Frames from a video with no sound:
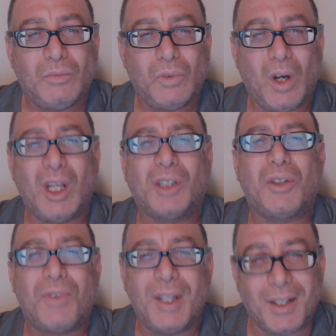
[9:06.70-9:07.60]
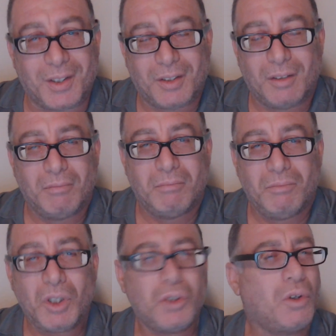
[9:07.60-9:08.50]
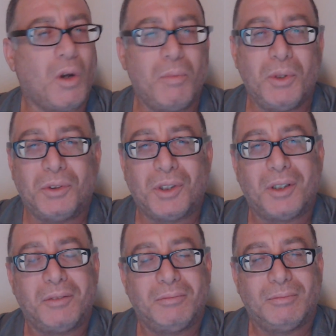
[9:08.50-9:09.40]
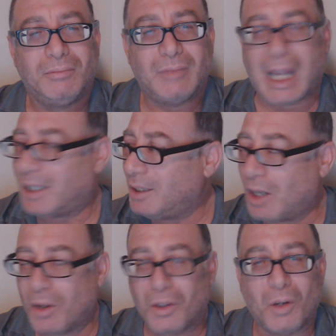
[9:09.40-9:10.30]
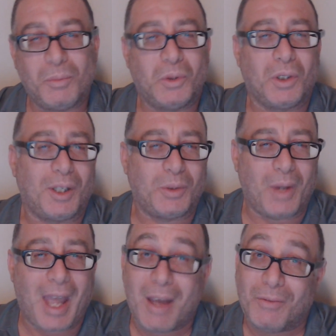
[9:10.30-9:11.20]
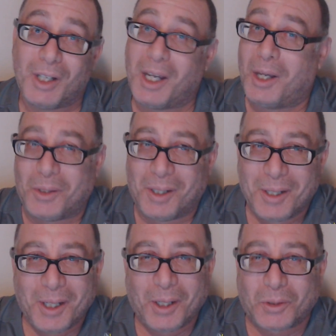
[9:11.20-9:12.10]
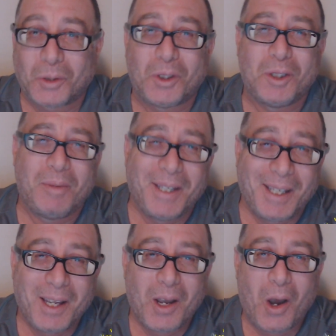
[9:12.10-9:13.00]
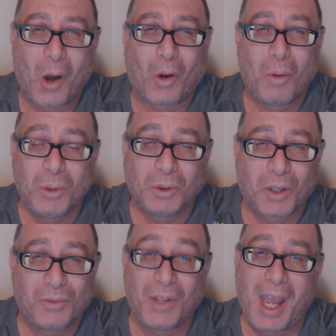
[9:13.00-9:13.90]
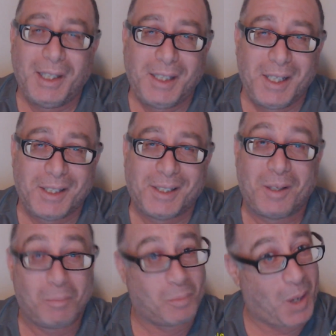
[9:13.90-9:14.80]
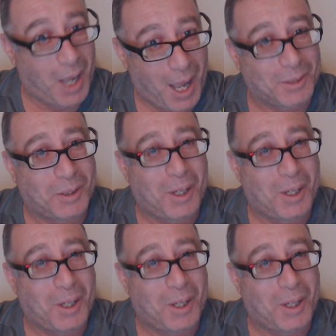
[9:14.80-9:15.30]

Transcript: a lot of things, just a computer, like any other computer that you have. It shouldn't be a computer of the 80s, as